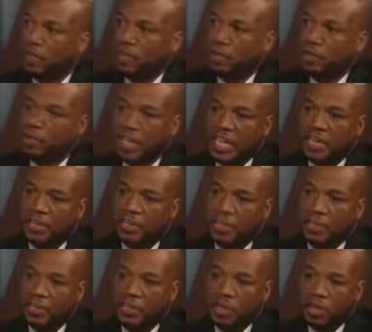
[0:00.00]
to not only
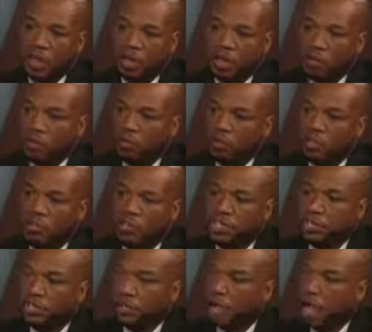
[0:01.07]
enter into our local and
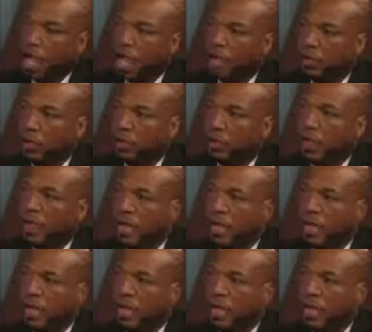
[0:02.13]
regional economy, but